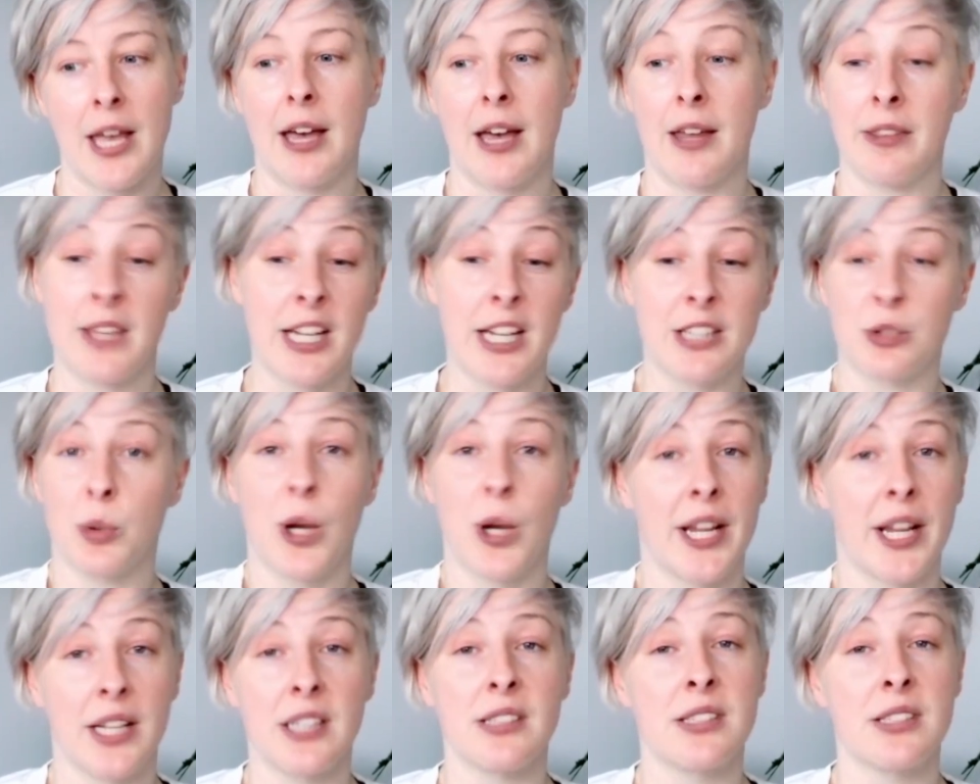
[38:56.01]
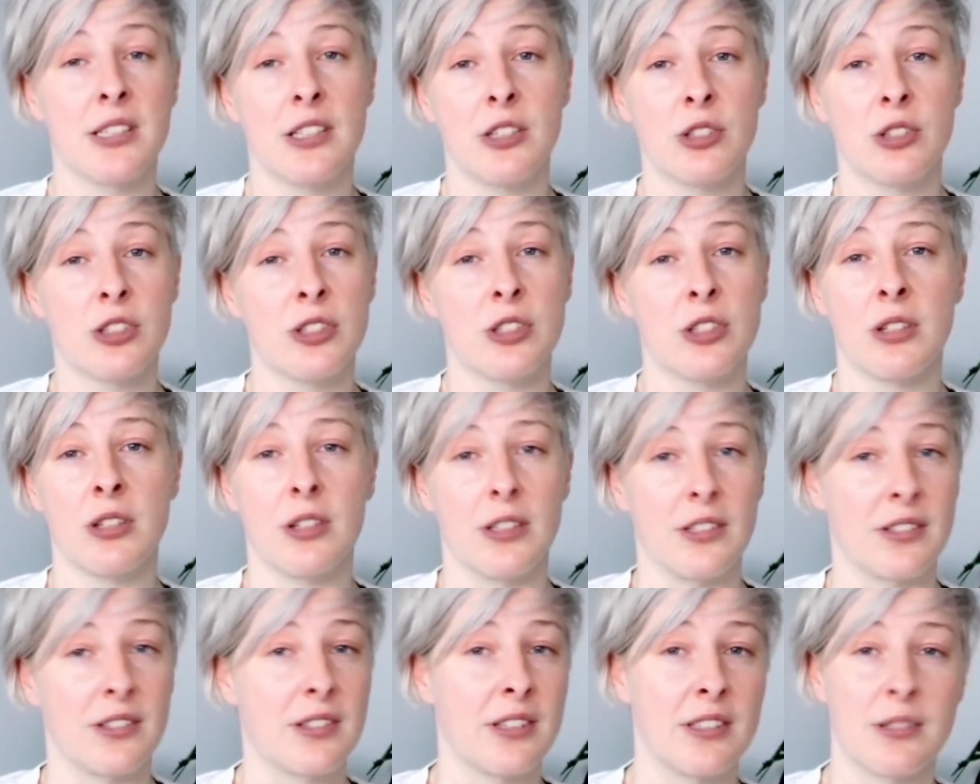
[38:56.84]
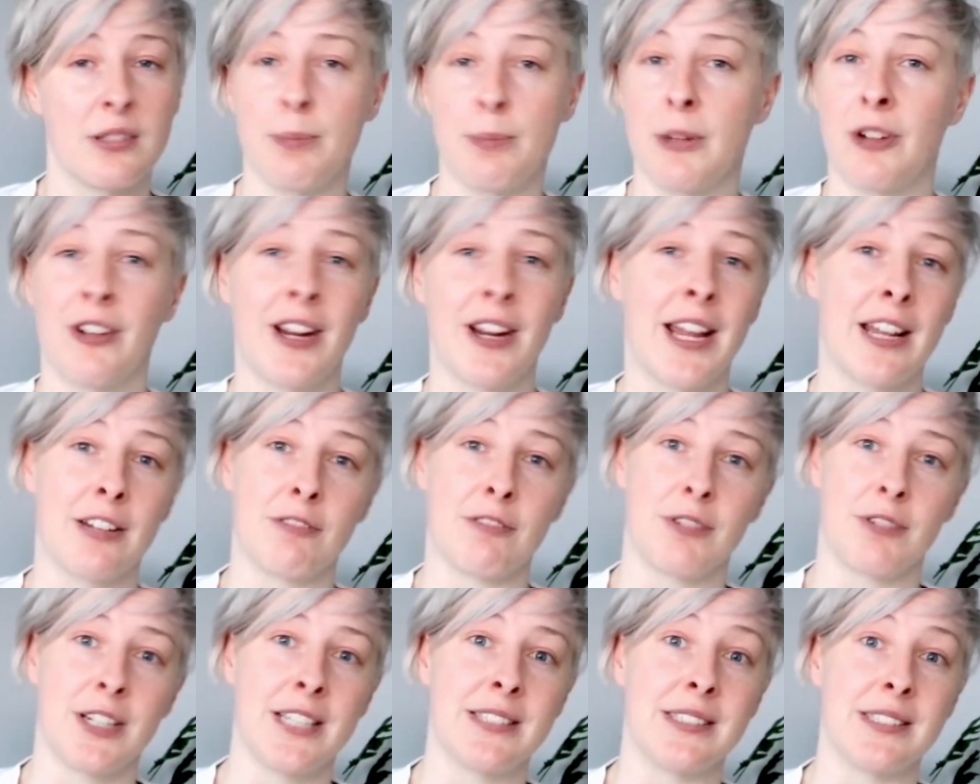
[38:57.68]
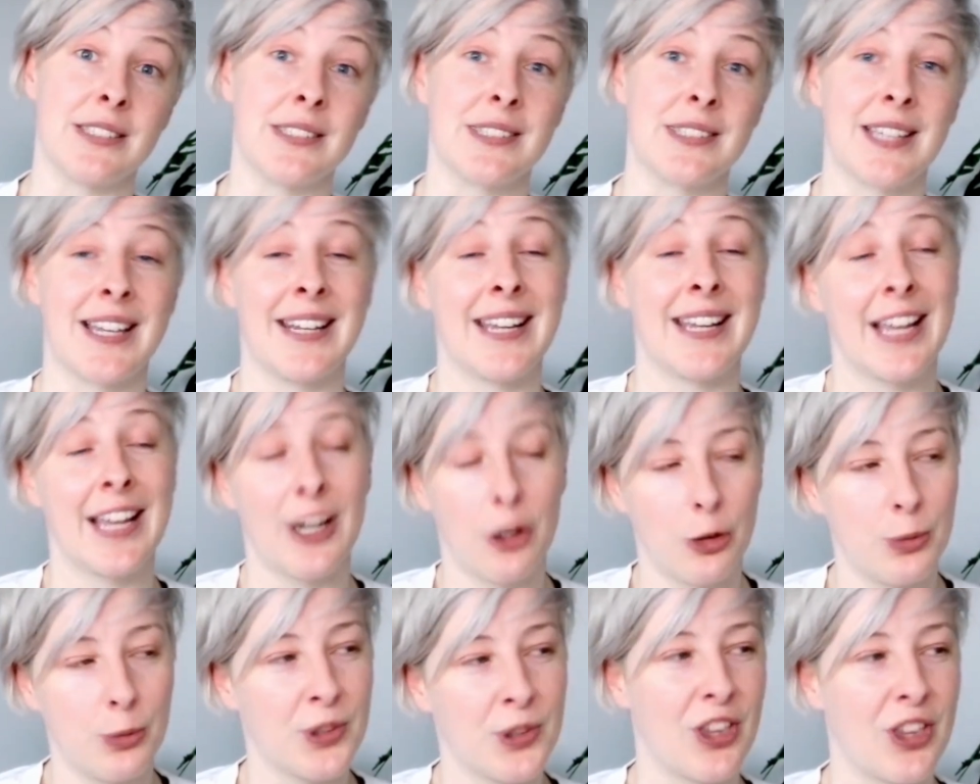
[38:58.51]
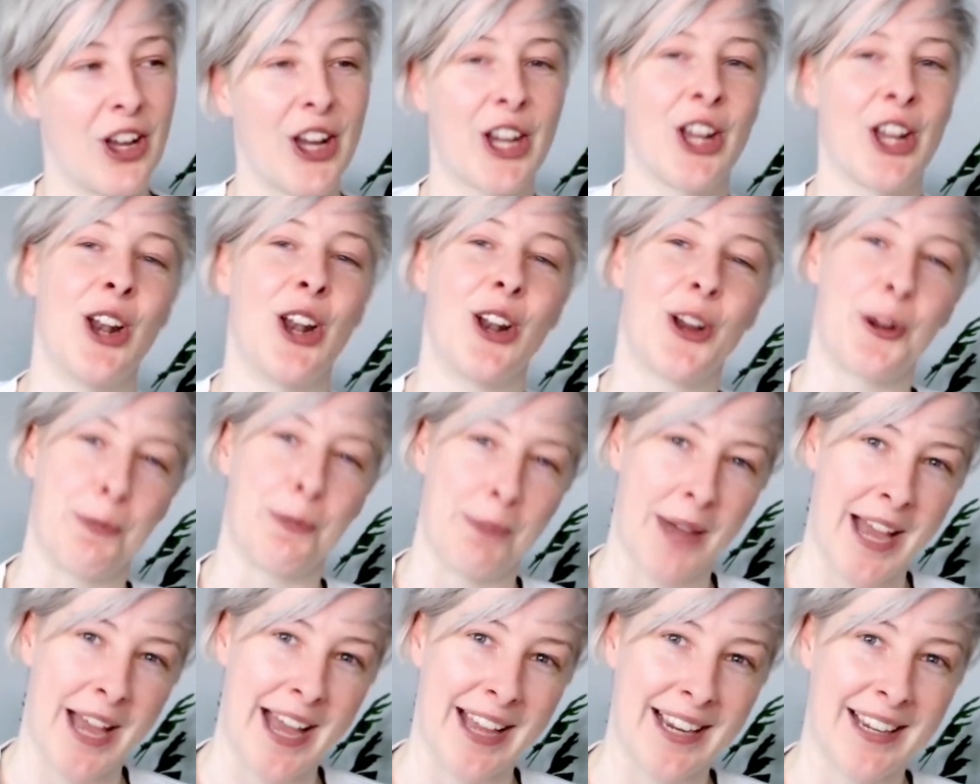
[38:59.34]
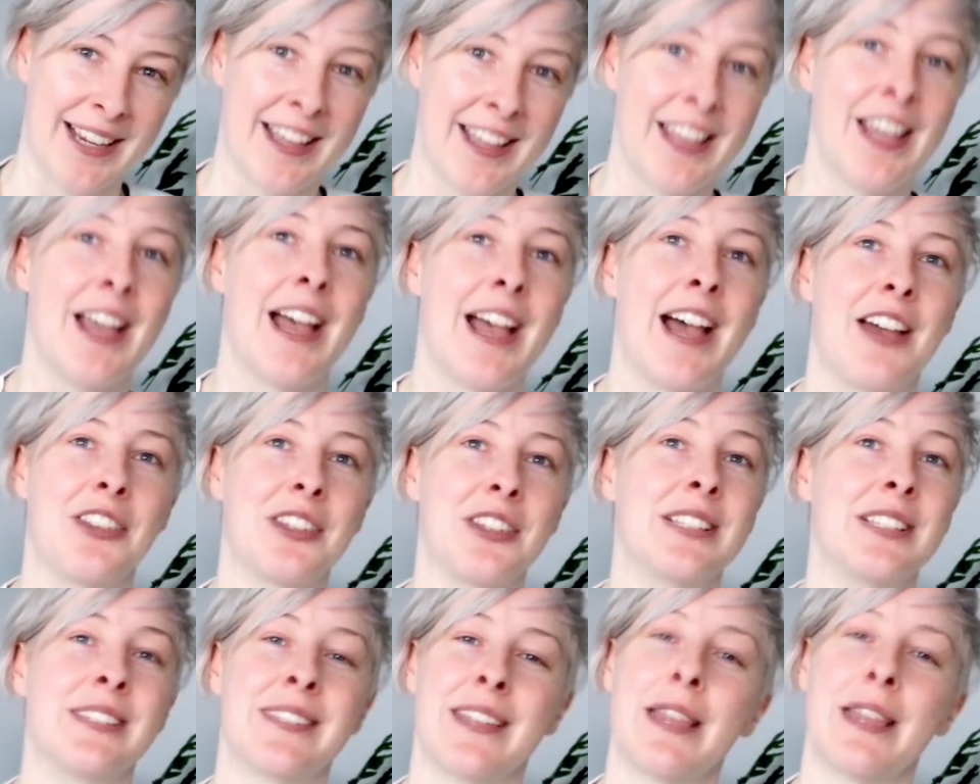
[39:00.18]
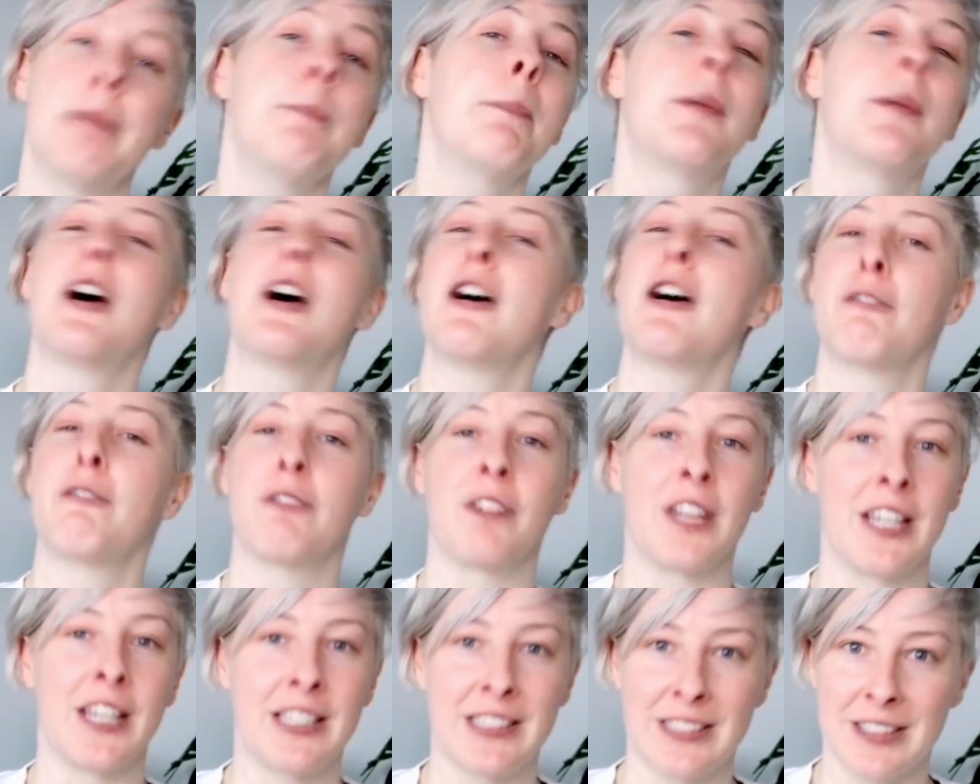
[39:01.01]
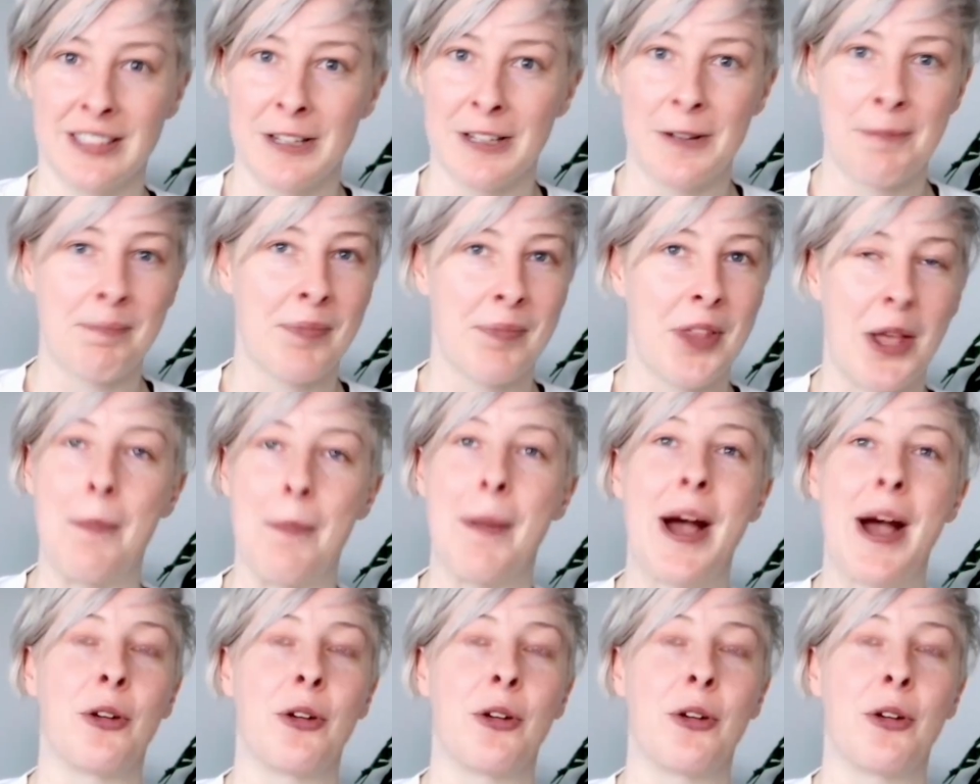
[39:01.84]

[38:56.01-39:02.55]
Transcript: And that is why I continue to do this myriad of reasons. And it helps that I can look back at this imperfect amount